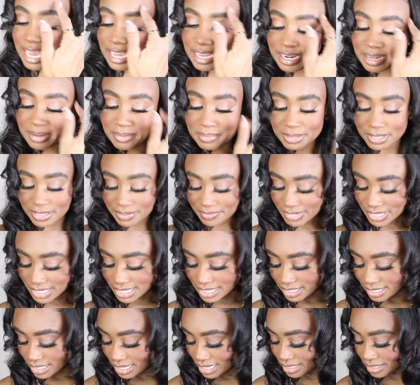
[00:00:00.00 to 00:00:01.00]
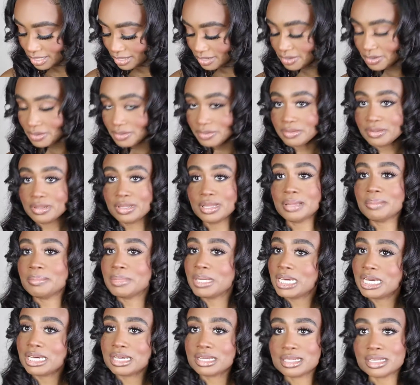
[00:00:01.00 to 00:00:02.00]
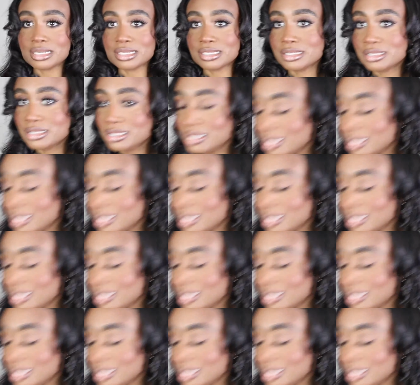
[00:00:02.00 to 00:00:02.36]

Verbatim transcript: I cannot believe I did that though, because